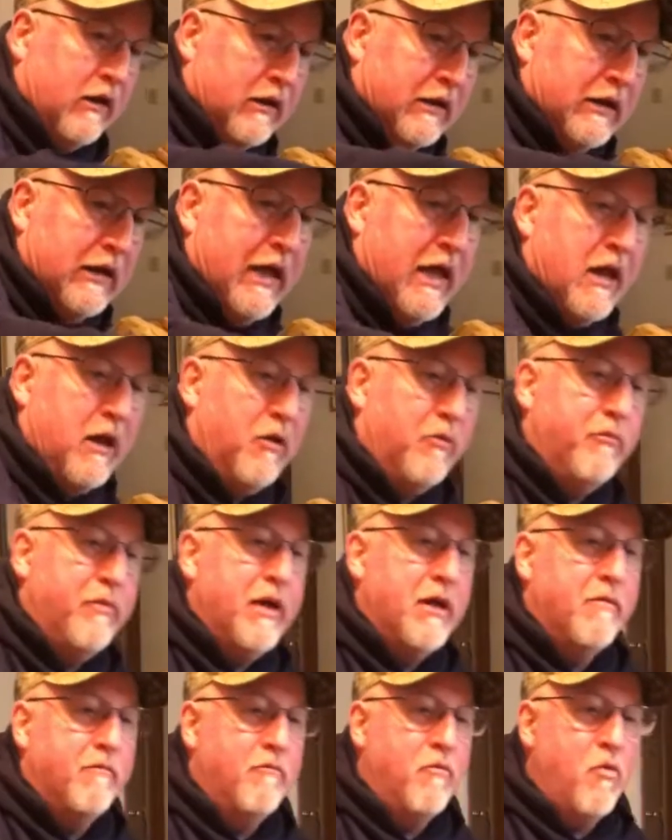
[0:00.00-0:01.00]
a little
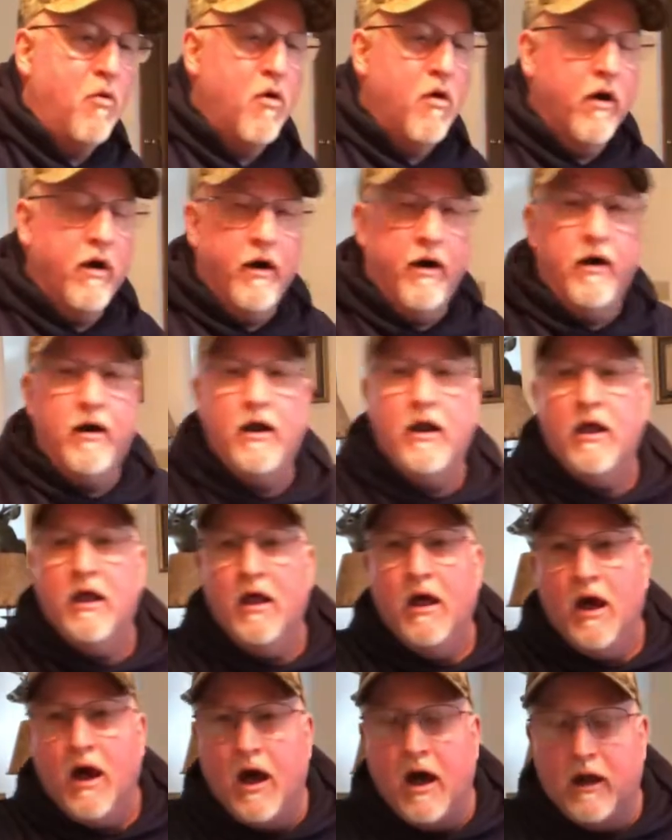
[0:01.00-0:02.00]
bit more,
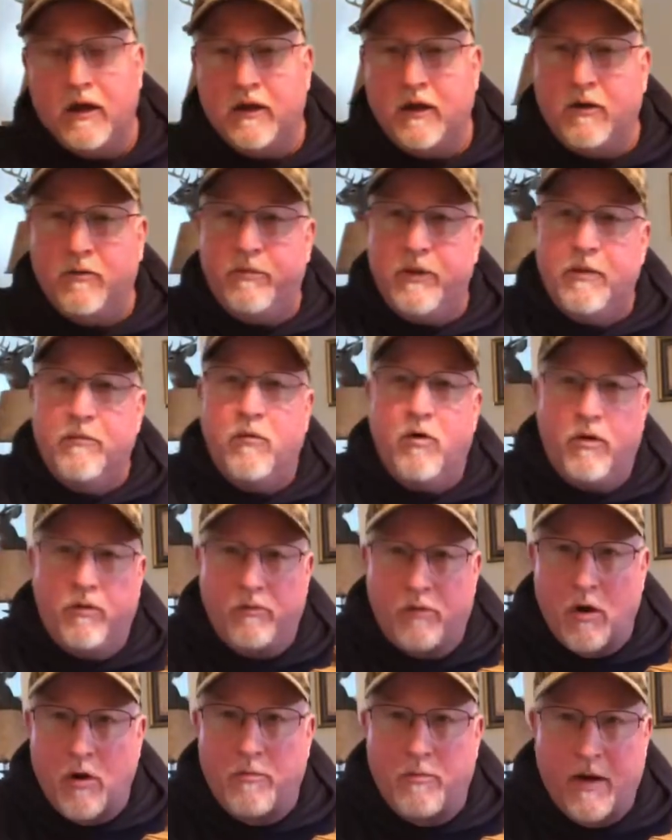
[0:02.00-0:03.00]
a little bit more
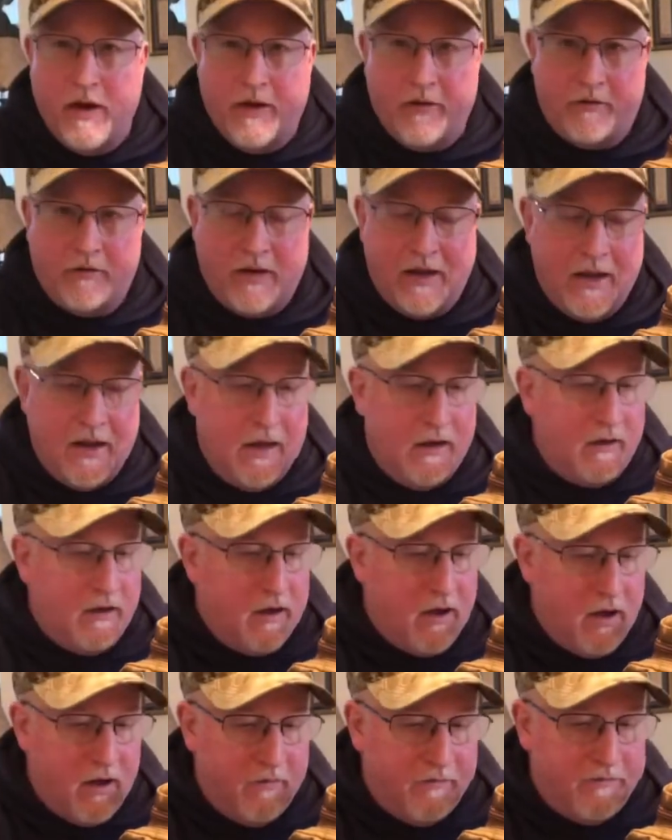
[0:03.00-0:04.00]
robust kit
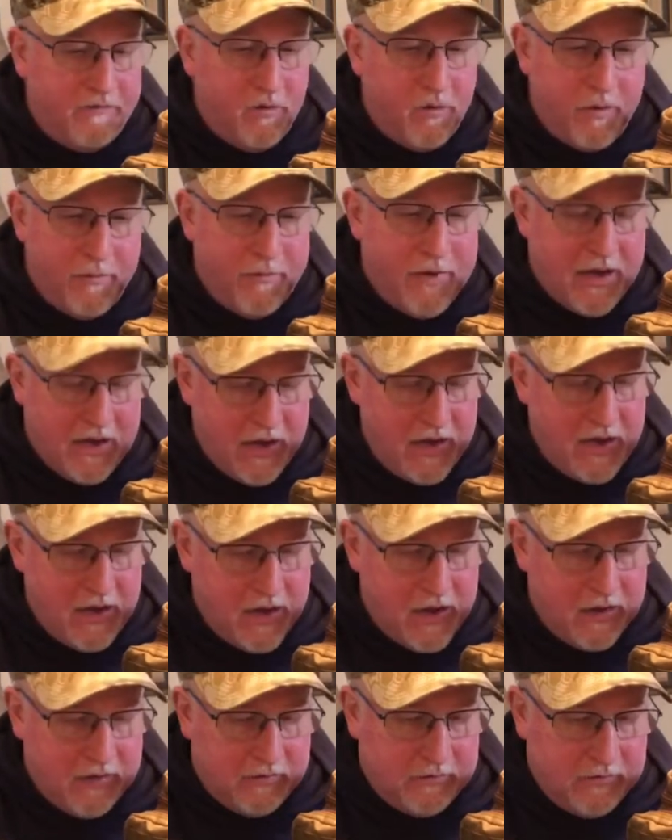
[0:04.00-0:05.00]
uh, for me.
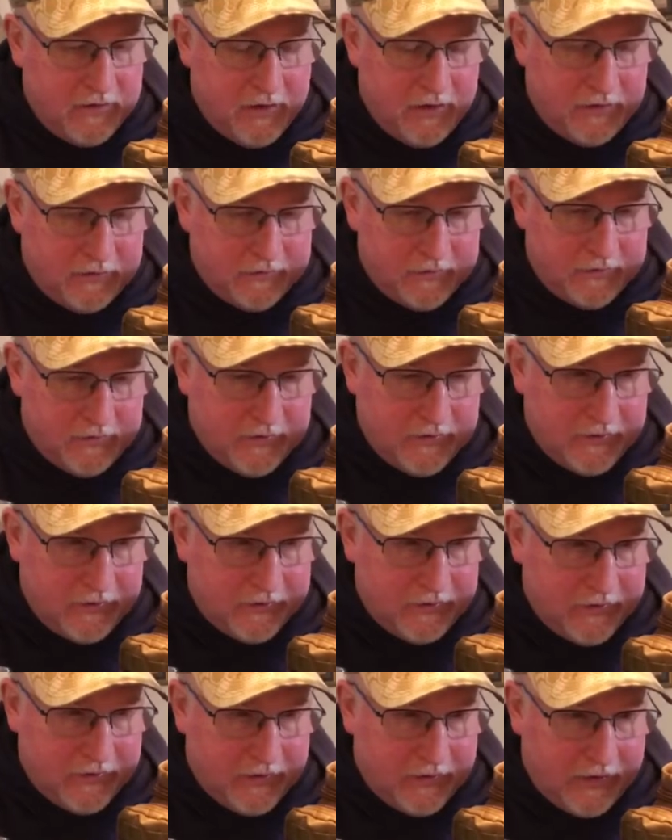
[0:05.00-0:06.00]
Uh, the, uh,
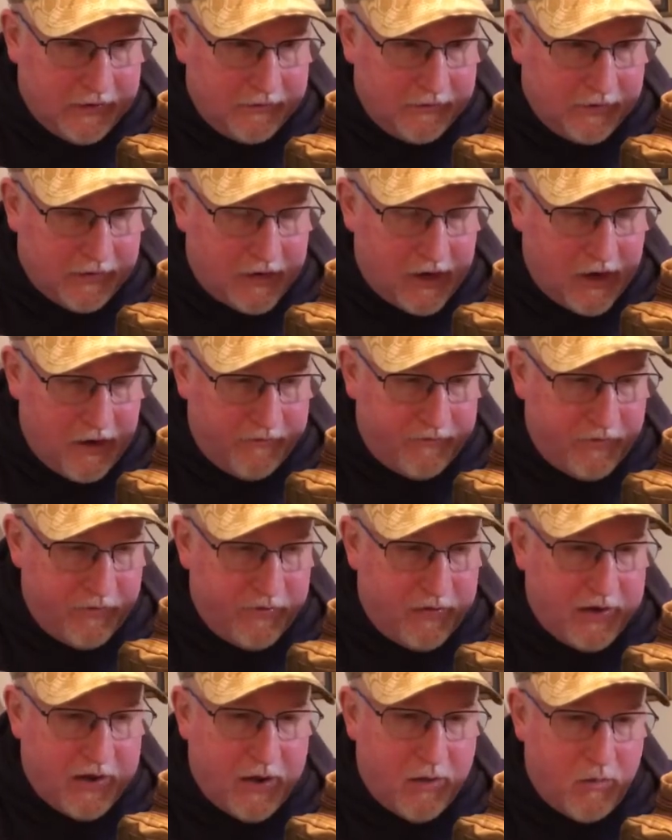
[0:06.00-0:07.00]
the, cover
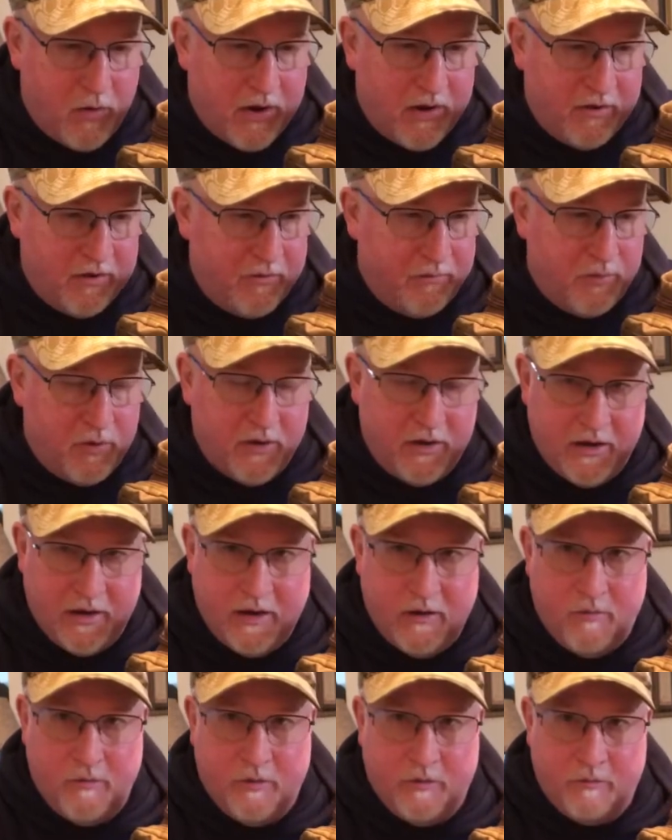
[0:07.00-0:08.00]
that I wanted to put
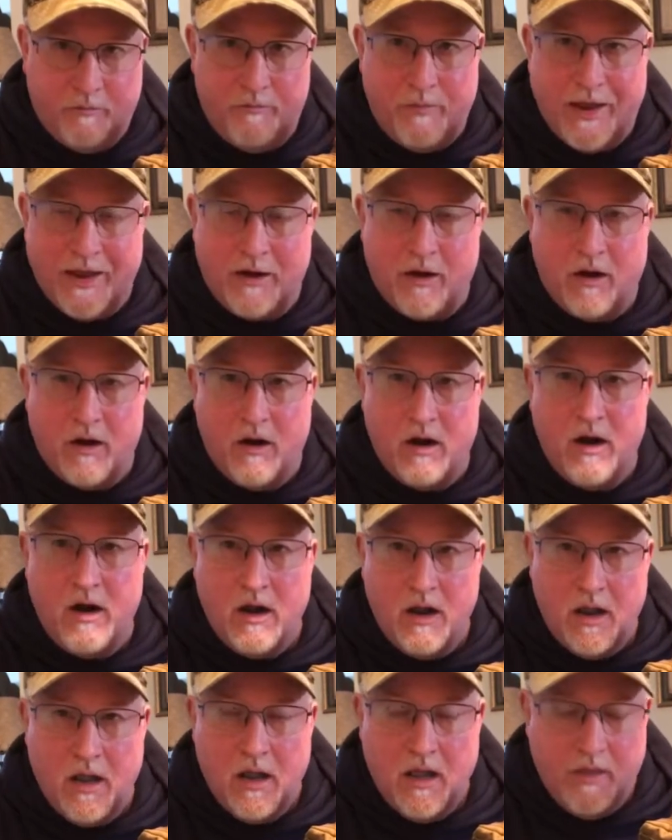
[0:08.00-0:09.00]
in it was bigger
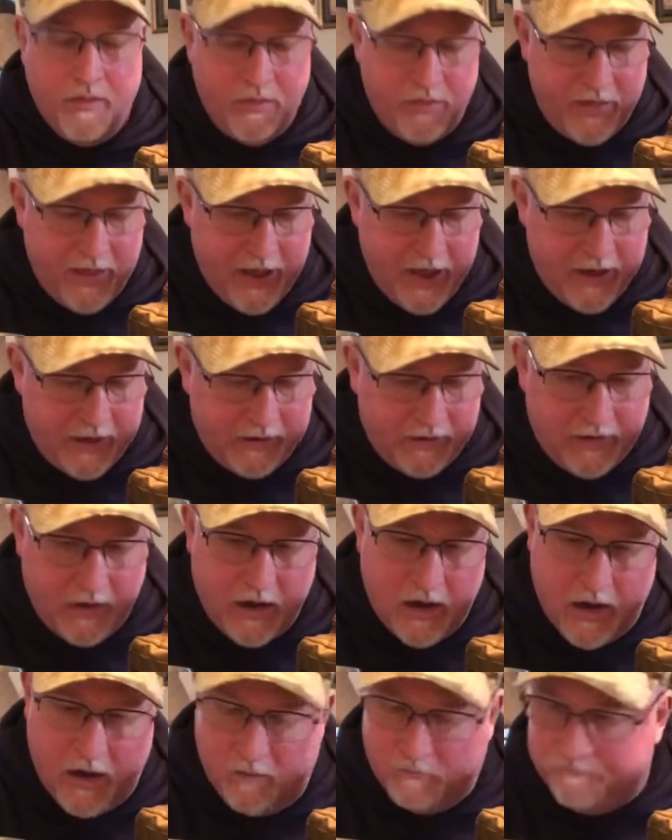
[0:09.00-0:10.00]
than
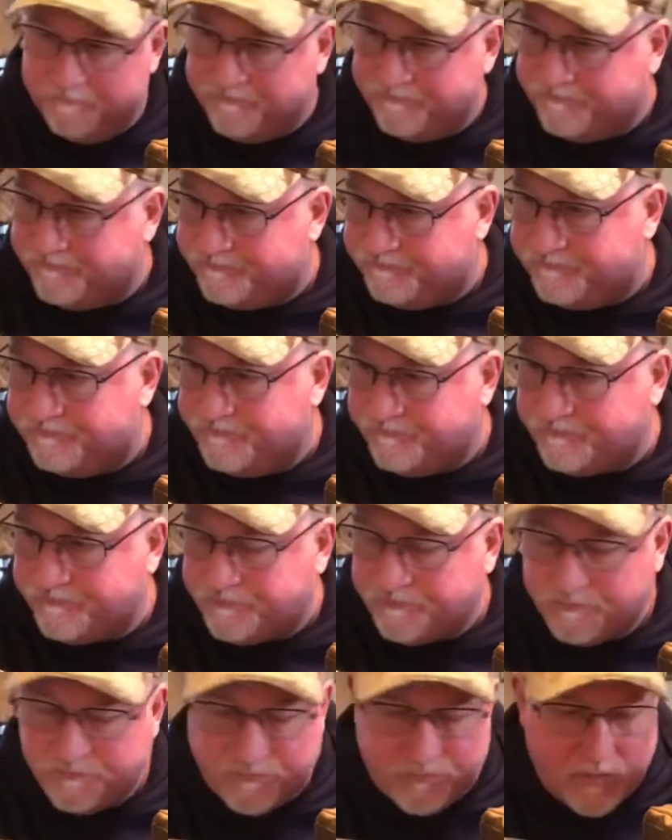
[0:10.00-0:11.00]
um,
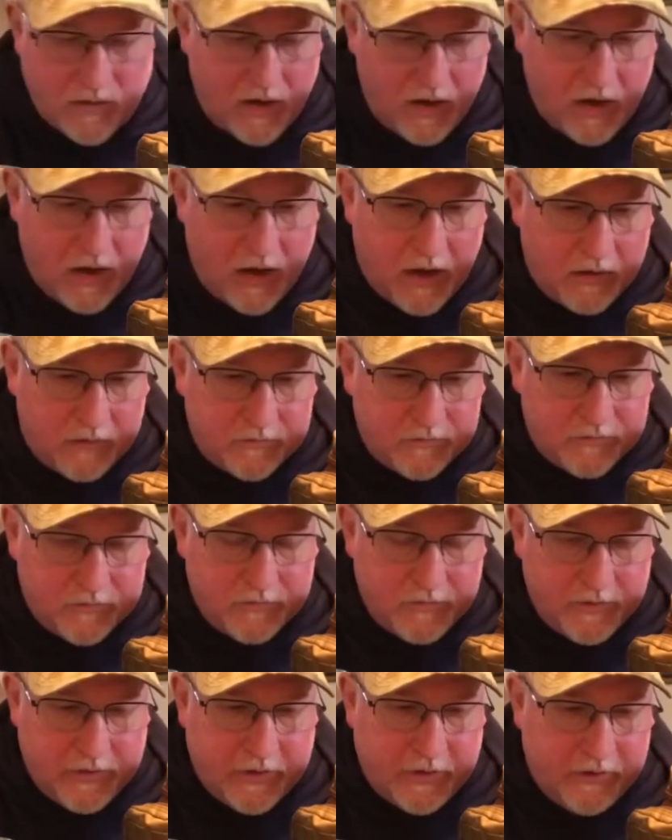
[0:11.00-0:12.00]
uh,
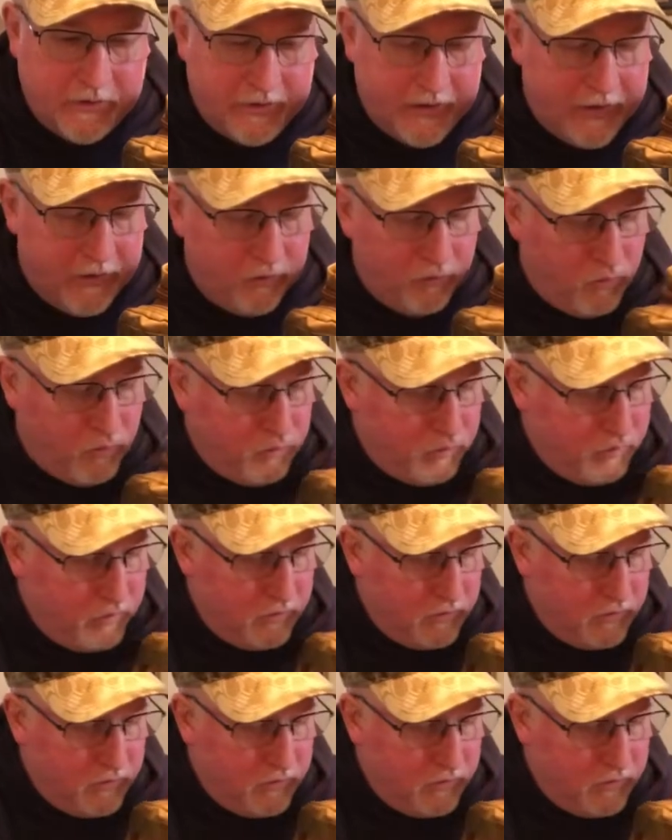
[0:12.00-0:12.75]
than, than